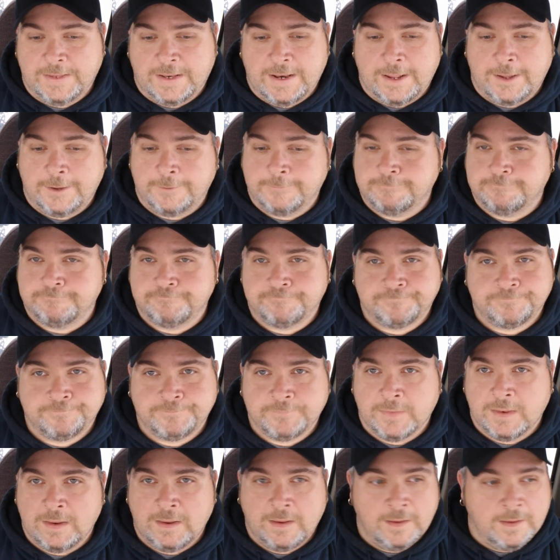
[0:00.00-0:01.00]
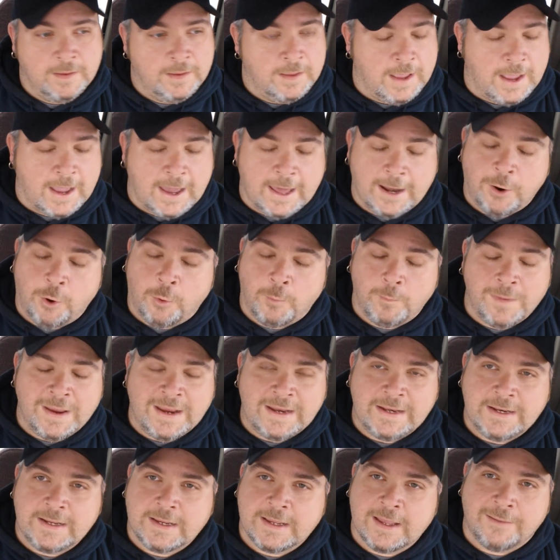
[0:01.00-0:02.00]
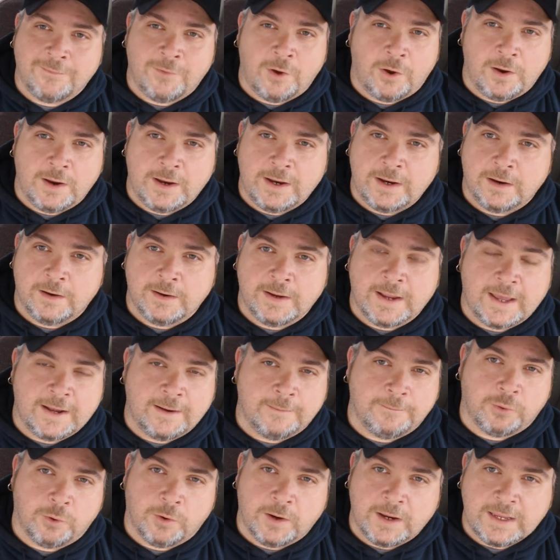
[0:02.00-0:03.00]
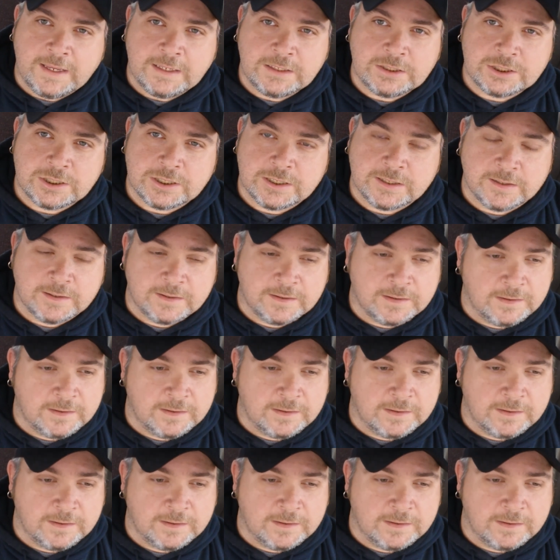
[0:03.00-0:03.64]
You know, I don't mean to come on here and kind of preach,